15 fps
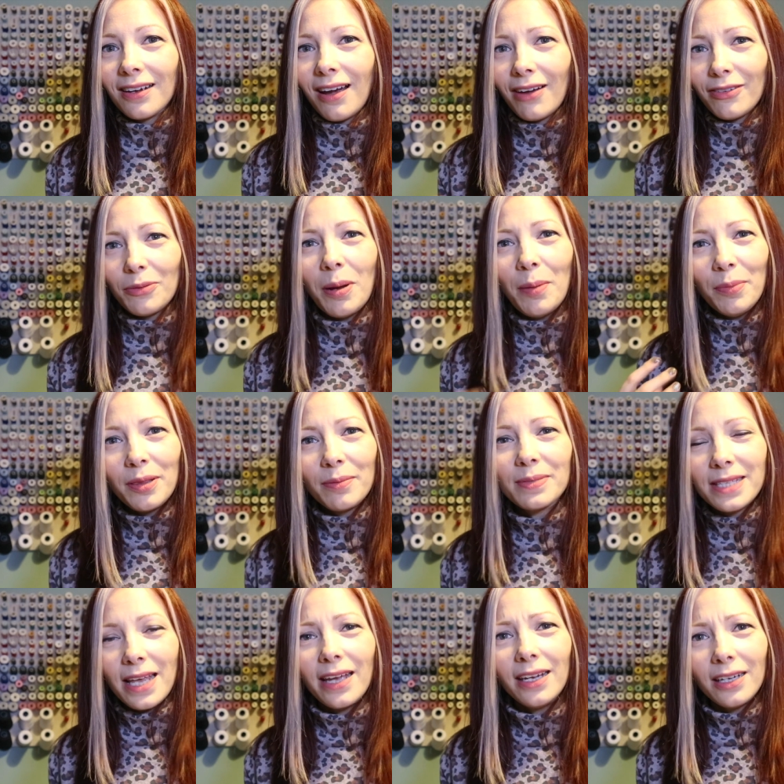I remember them
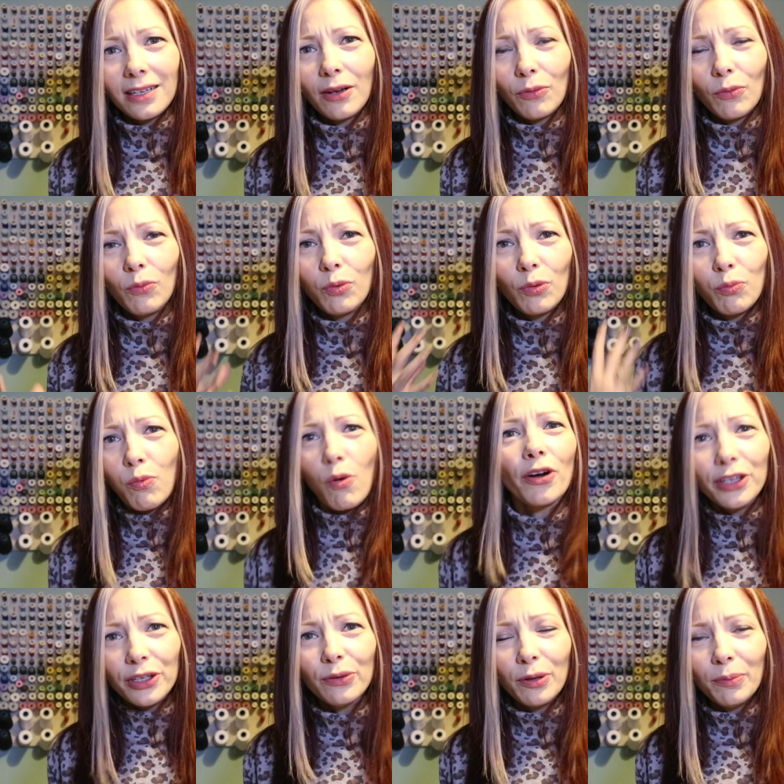saying, "What
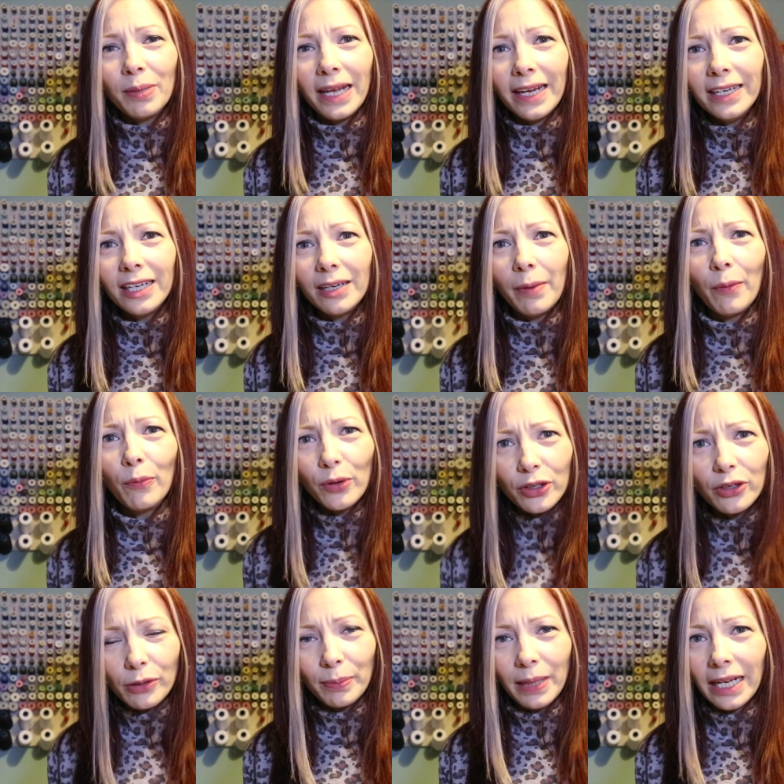are you complaining about? What are
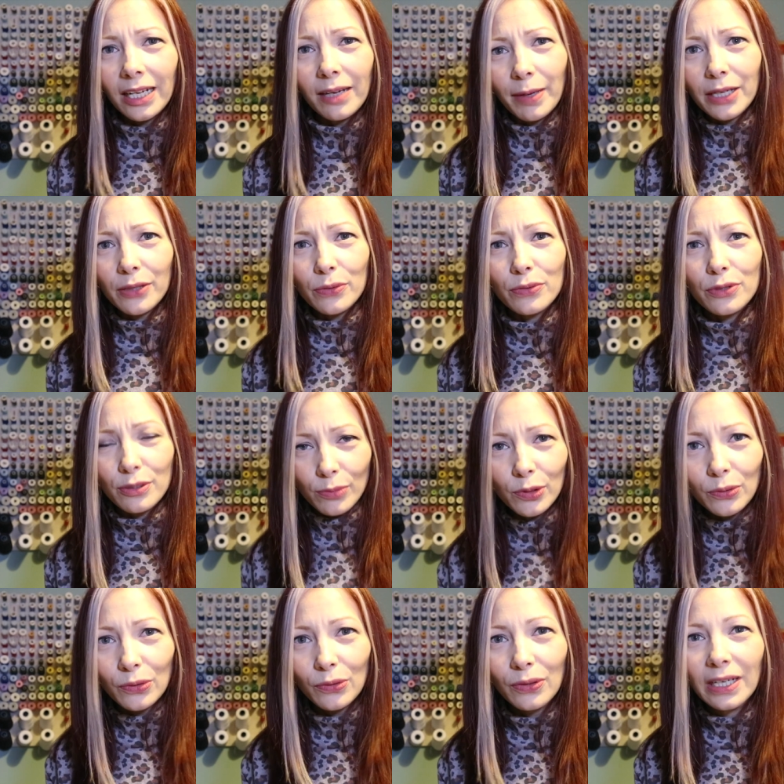you complaining about? You're
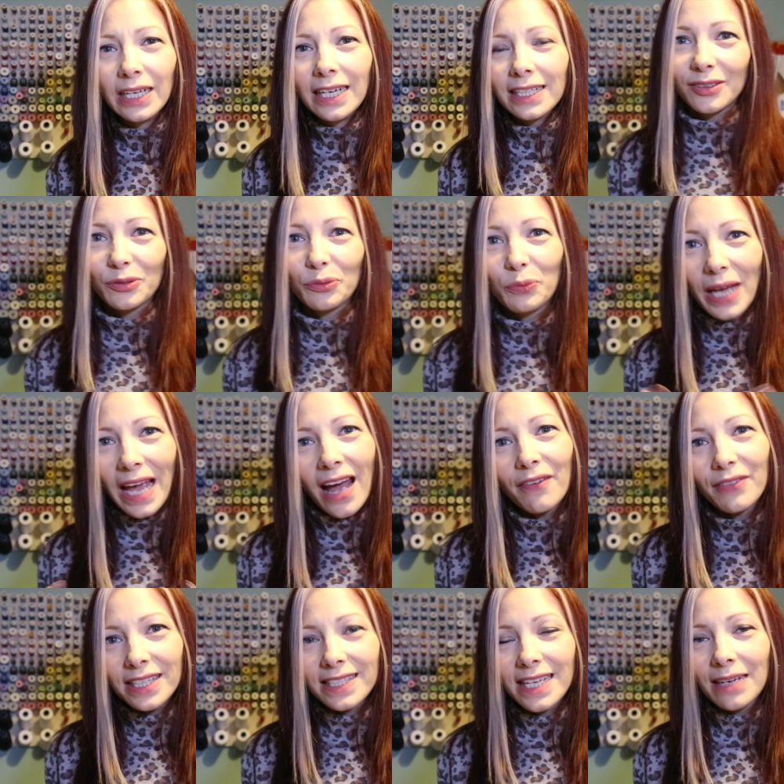small. We
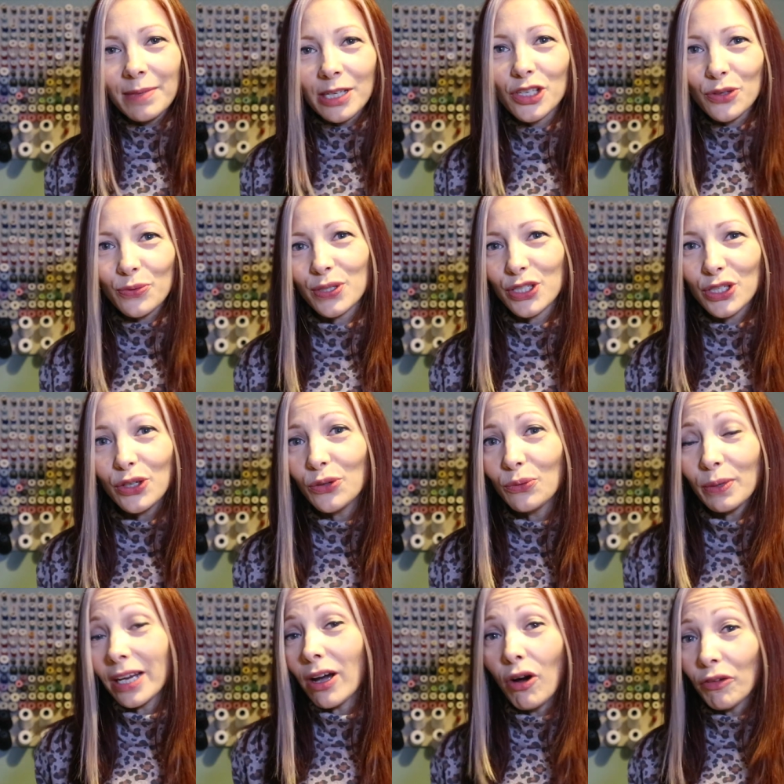have the same issue as you.
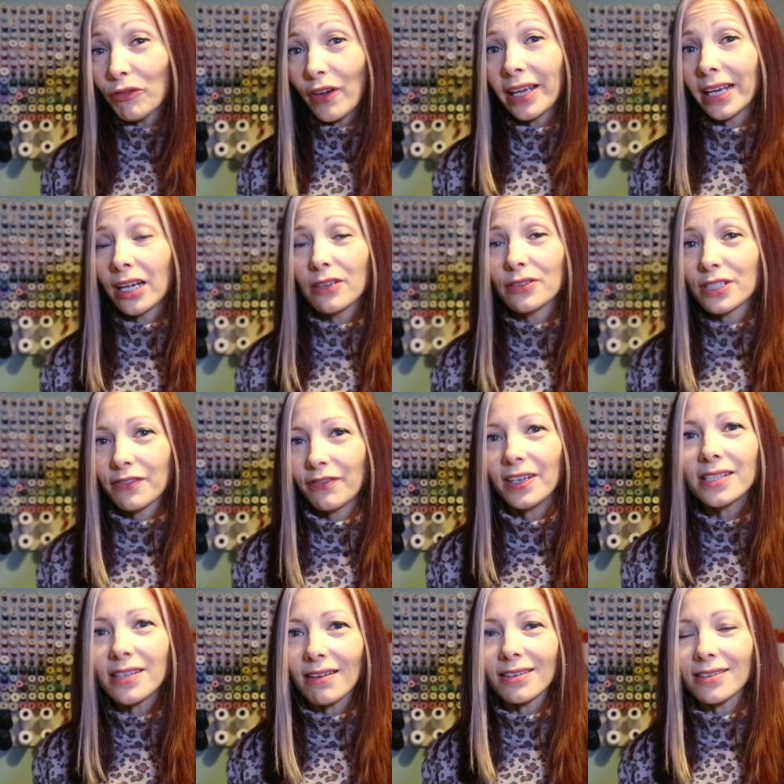We can't find clothes to
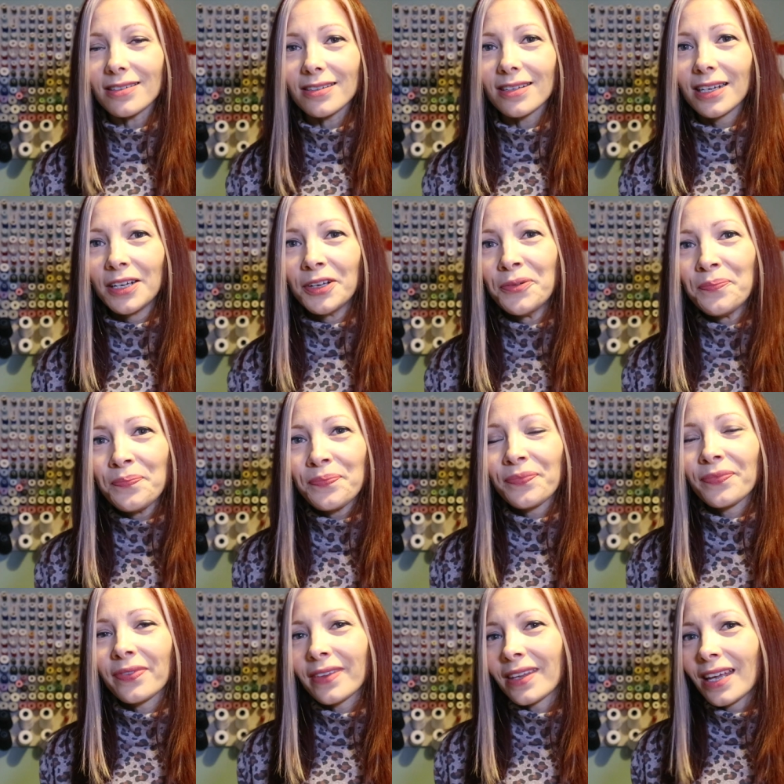fit us."
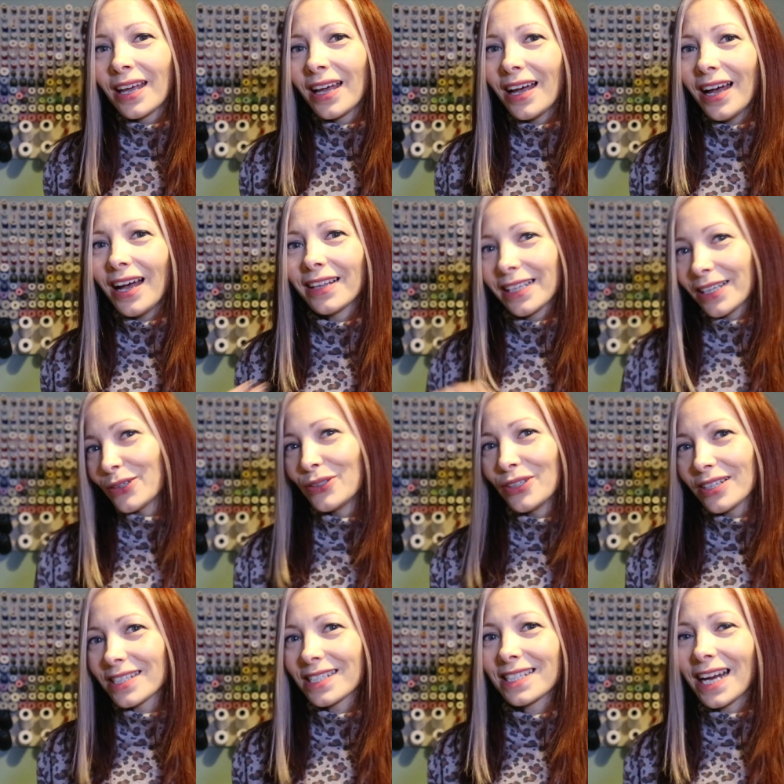And they
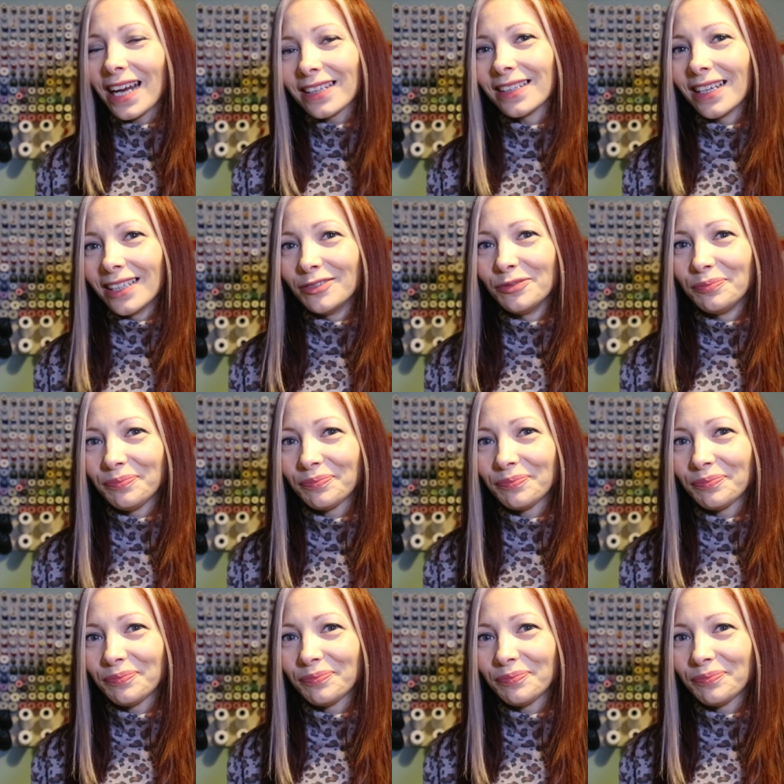couldn't understand that.